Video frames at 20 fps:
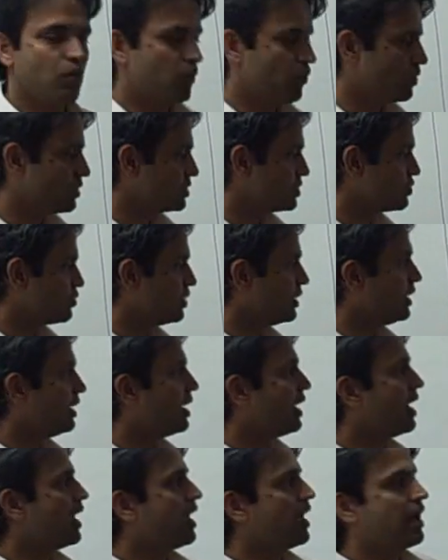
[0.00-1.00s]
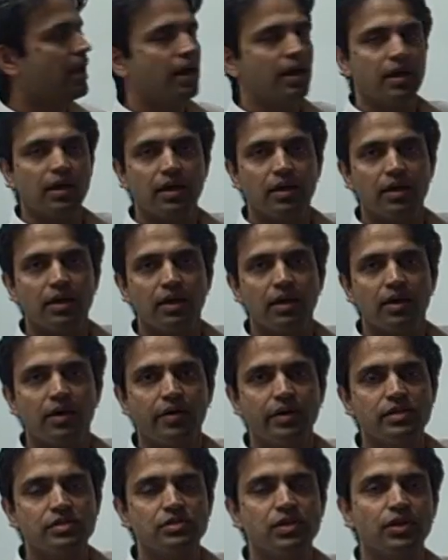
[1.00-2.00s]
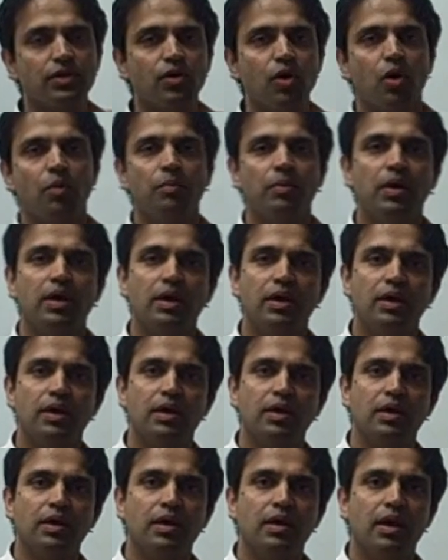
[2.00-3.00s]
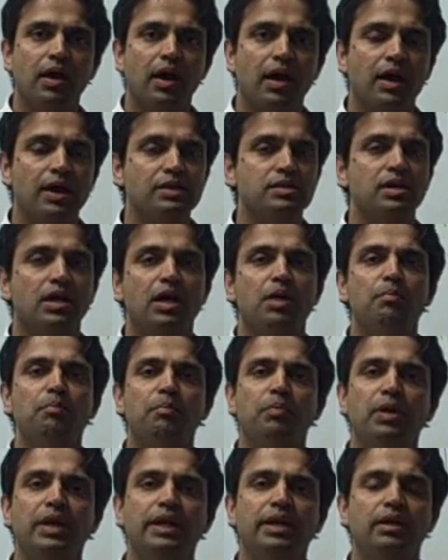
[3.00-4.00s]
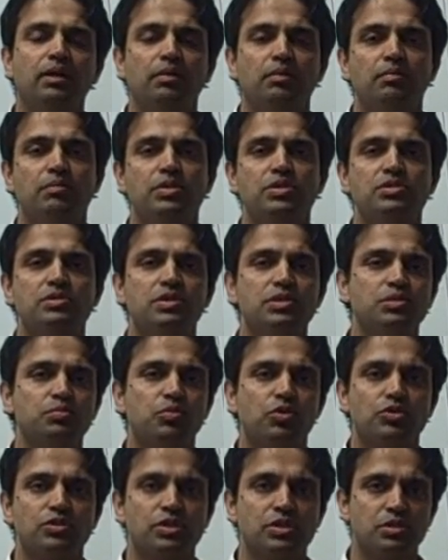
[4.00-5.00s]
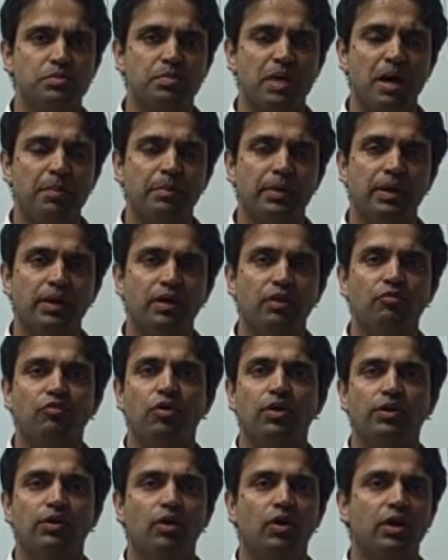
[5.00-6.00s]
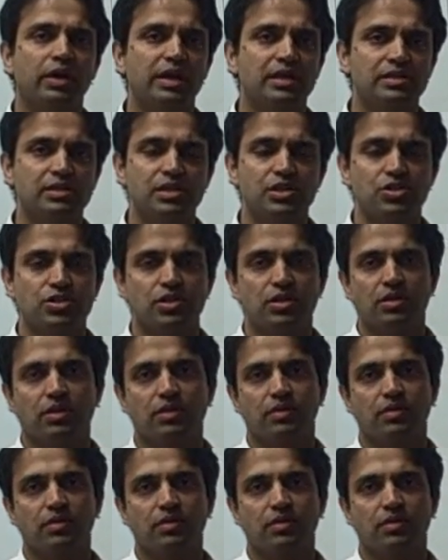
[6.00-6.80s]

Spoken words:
once we reach the top is a complete business process mapping for the organization.